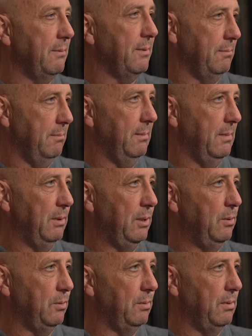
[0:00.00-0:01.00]
of
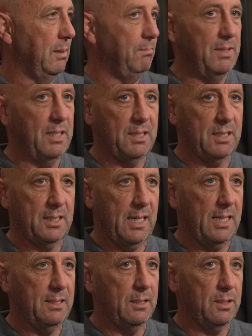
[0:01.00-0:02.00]
the
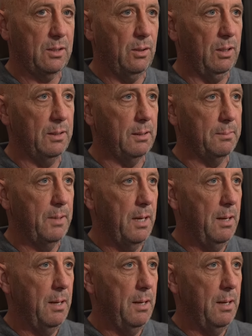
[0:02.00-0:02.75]
success that Scotland are